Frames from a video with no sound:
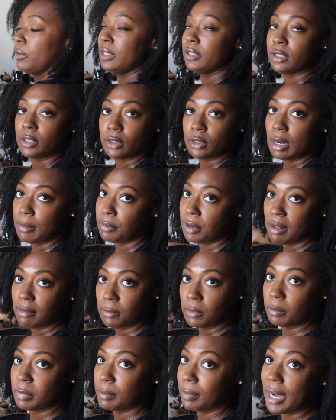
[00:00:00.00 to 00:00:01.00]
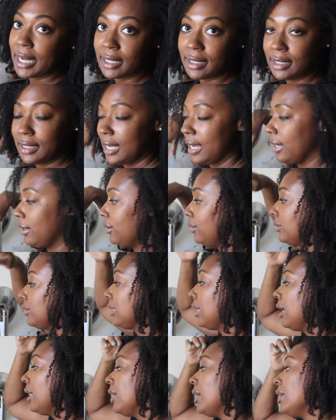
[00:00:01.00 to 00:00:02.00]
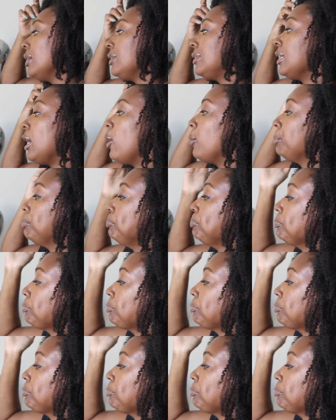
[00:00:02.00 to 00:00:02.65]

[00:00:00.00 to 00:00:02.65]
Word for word: winter, I probably won't be buying any candles. So